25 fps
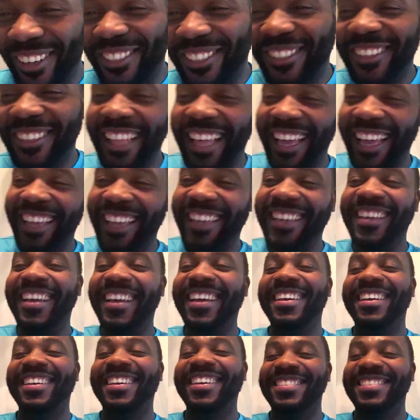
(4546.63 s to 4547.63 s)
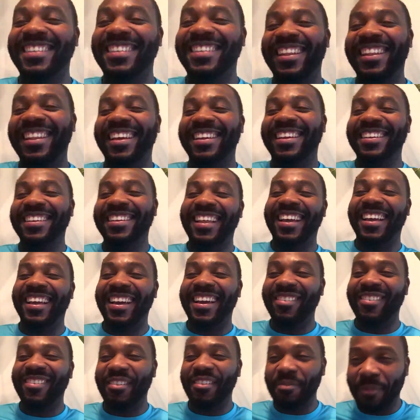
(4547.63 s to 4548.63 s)
you like? It sounds like you like
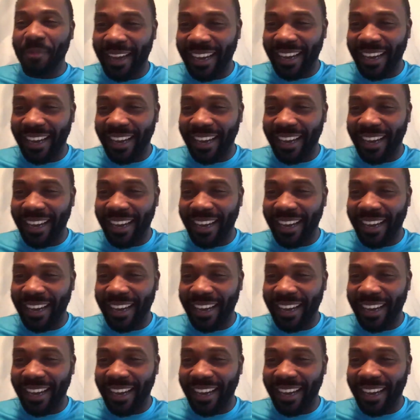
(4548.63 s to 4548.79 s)
everybody.